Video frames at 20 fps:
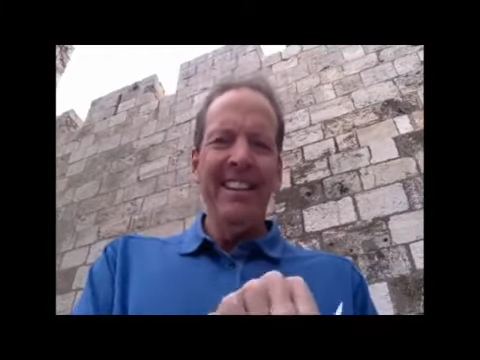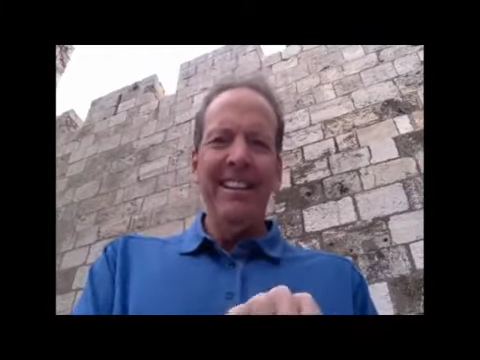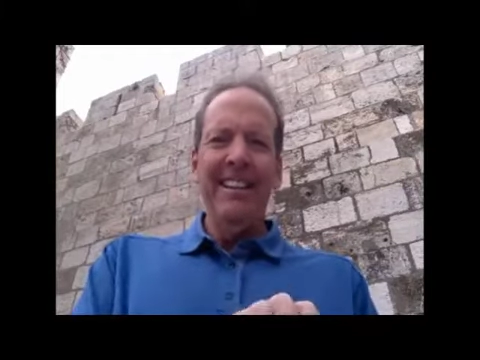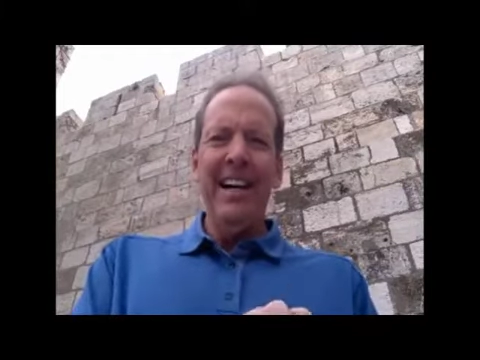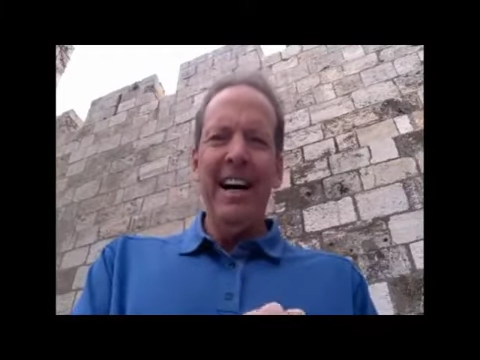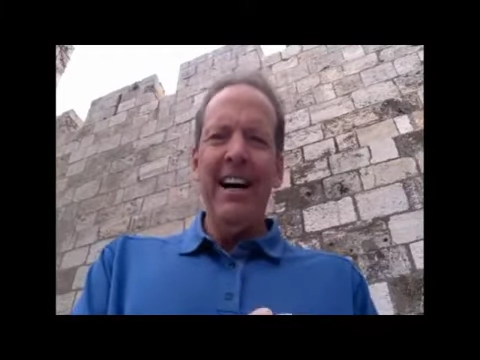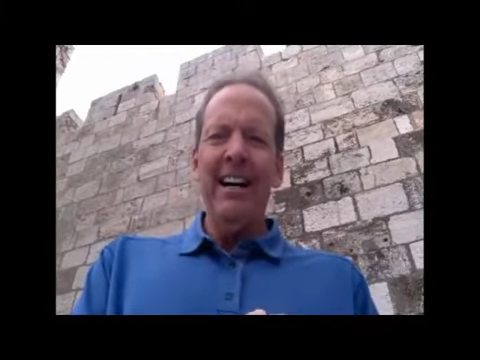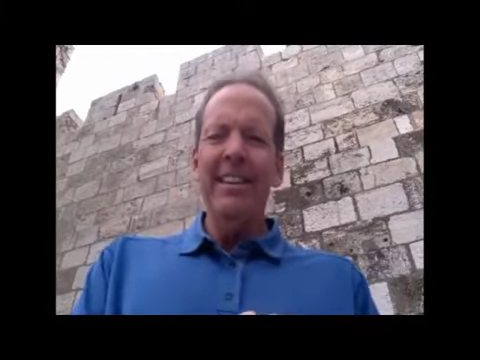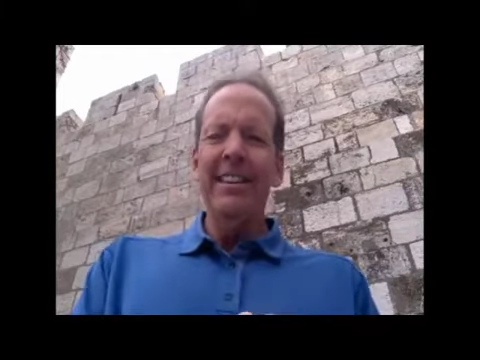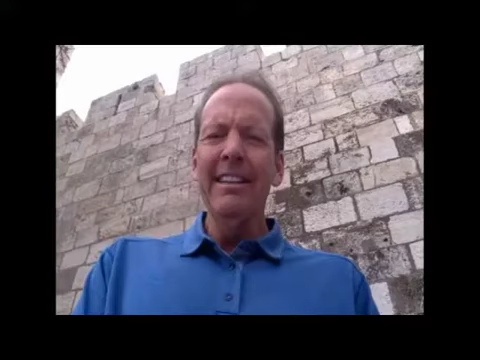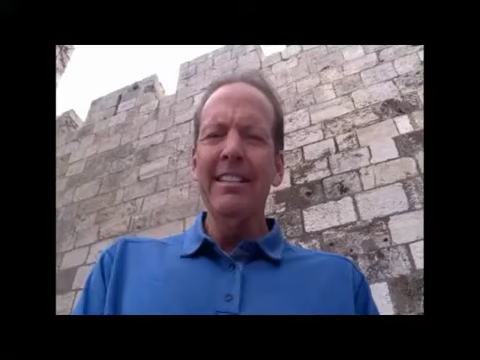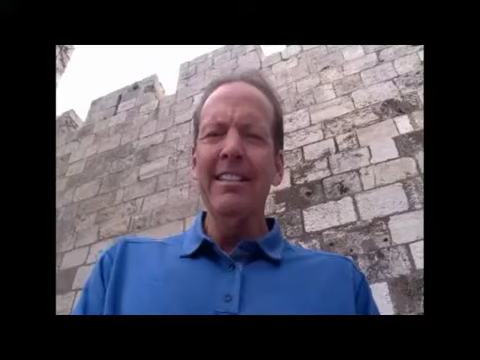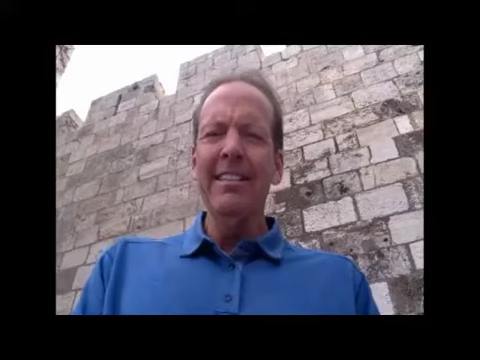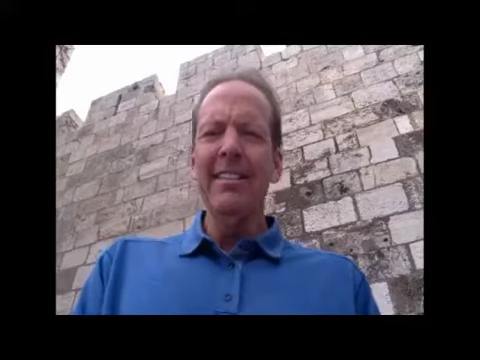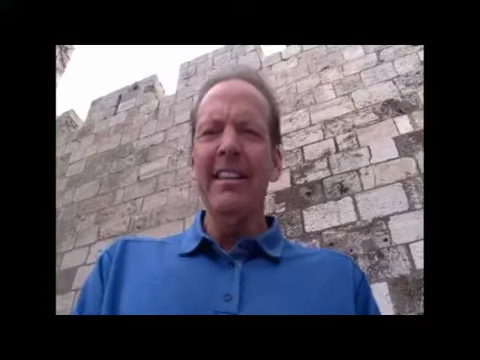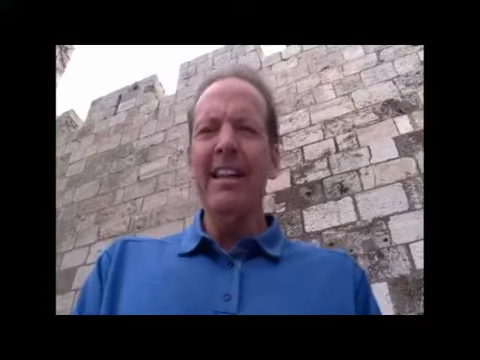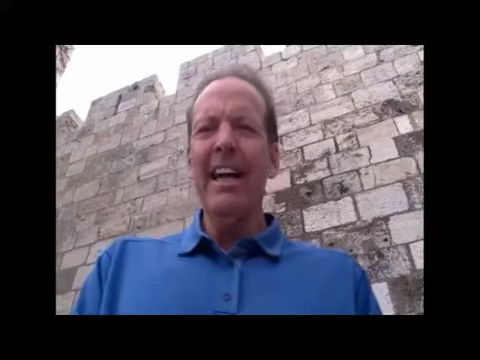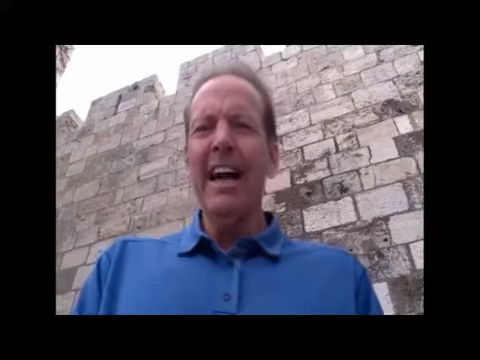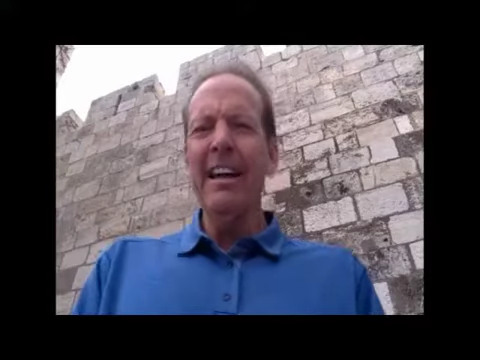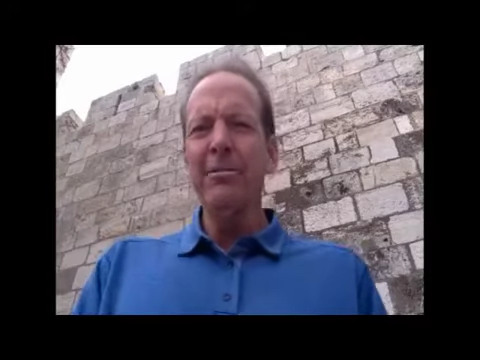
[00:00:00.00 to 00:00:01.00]
Now, this is
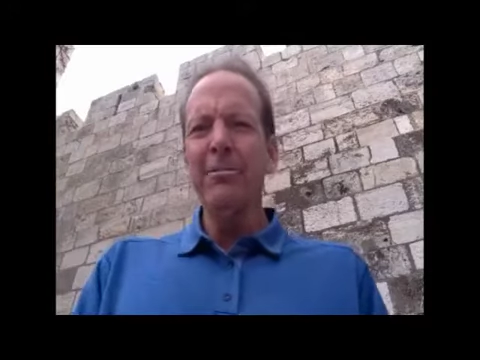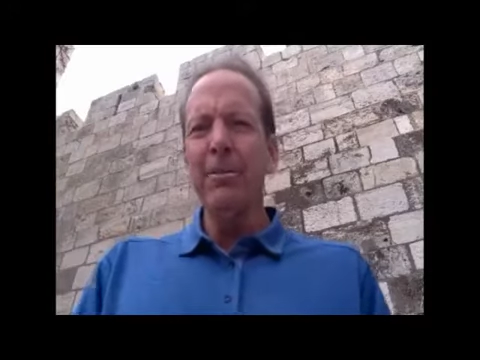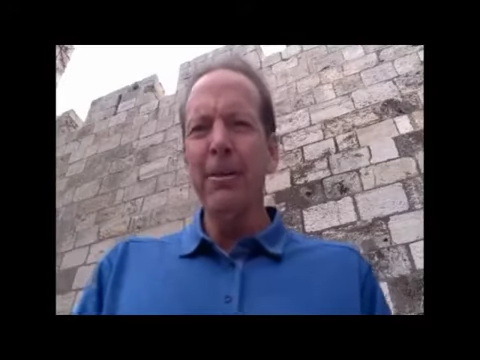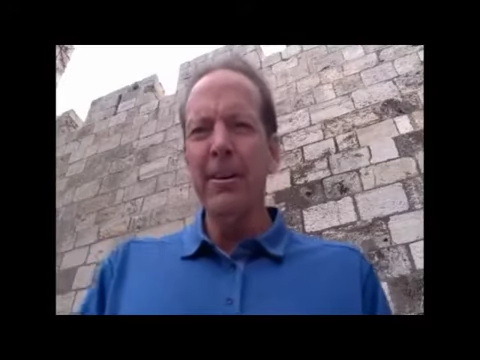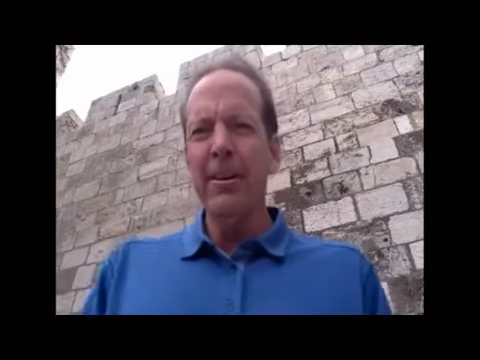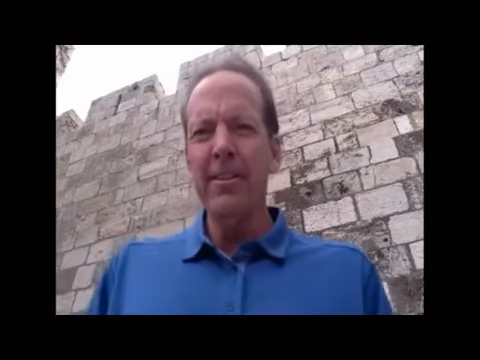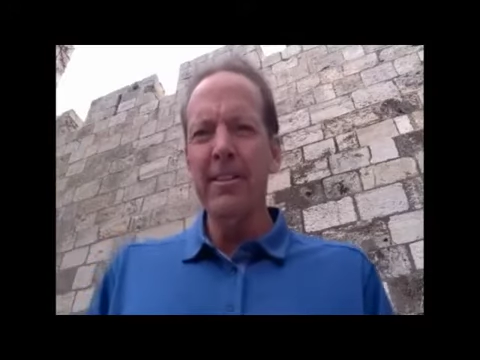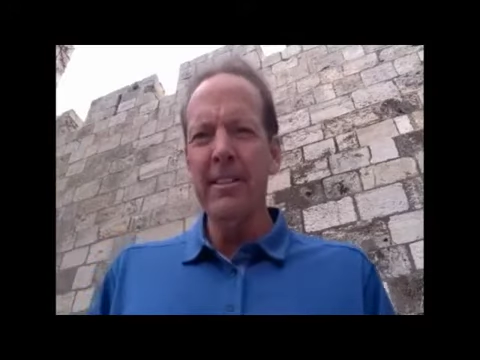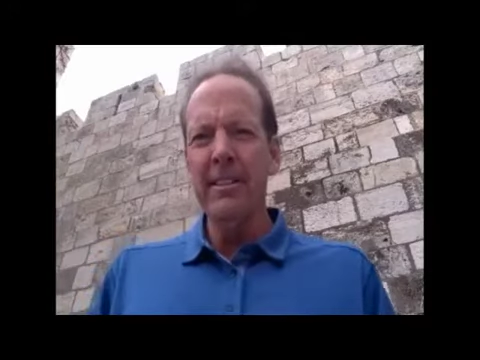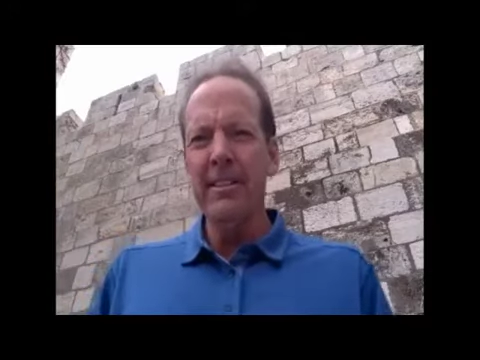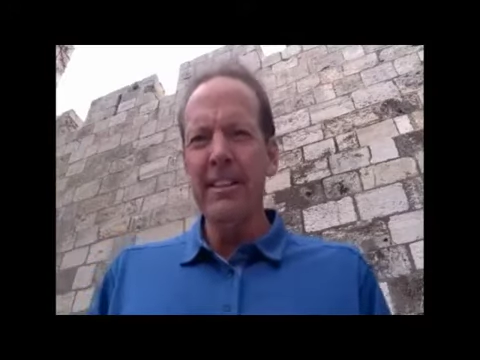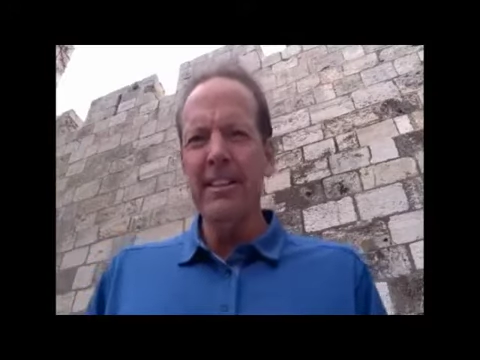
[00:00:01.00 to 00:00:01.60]
the last part of this